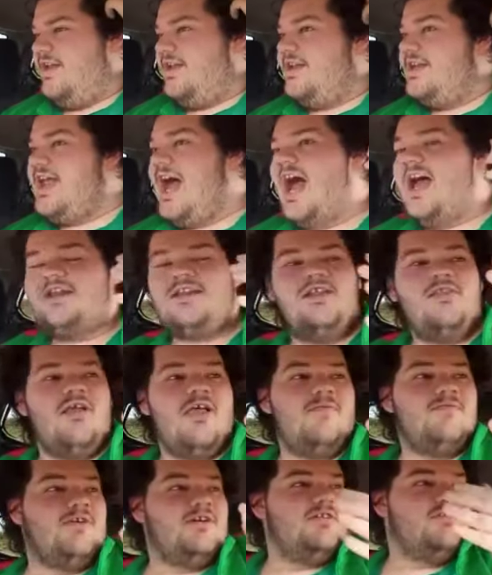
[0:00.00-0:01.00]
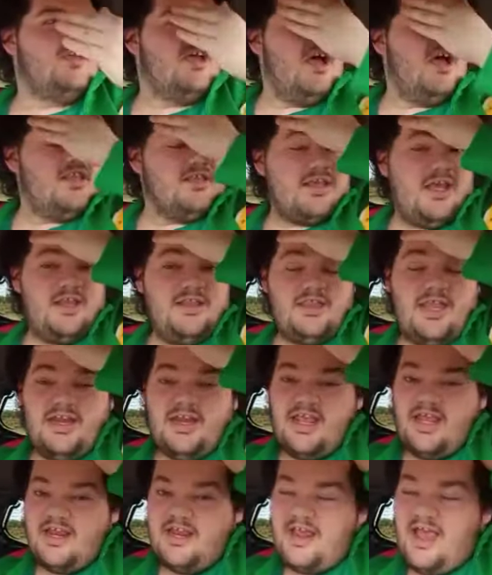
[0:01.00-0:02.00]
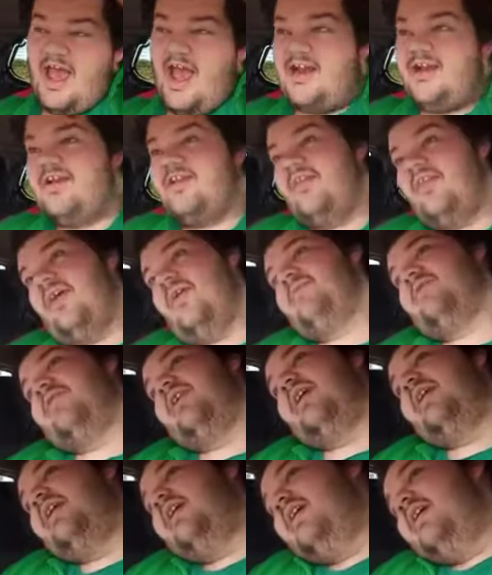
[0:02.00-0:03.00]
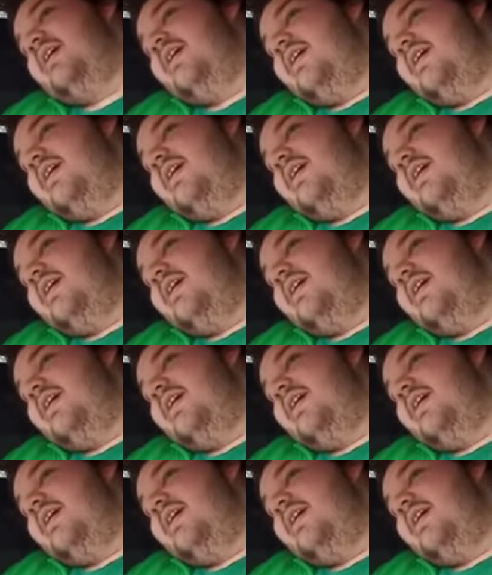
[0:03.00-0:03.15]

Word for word: not delivered because uh, they didn't had to deliver it